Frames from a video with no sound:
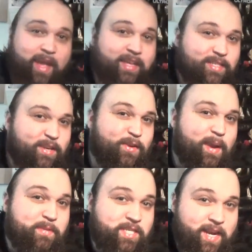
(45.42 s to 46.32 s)
Okay, he's gonna
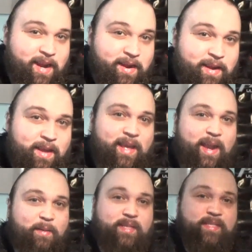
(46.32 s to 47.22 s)
grab a chair,
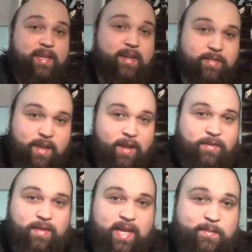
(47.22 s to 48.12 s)
and I'm gonna sit here and
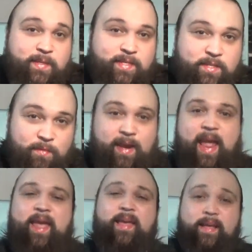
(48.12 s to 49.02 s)
talk to you guys while he's
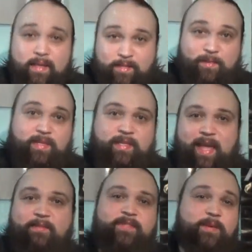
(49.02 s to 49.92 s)
doing that. So we
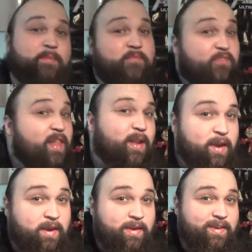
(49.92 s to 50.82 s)
just have some
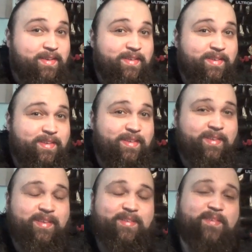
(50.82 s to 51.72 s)
filler
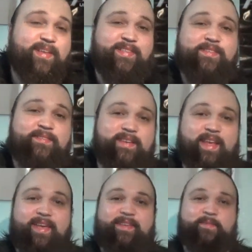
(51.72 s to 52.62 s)
while he's
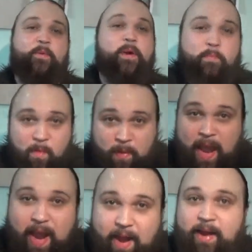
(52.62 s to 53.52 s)
doing that. We weren't
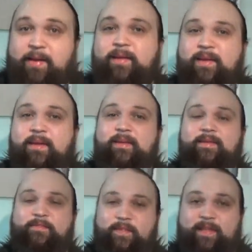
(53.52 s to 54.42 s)
prepared
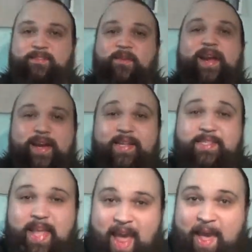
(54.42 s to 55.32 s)
for this
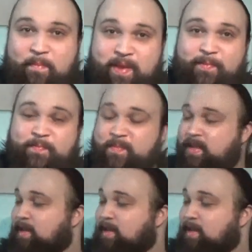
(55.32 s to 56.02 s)
greatness to happen.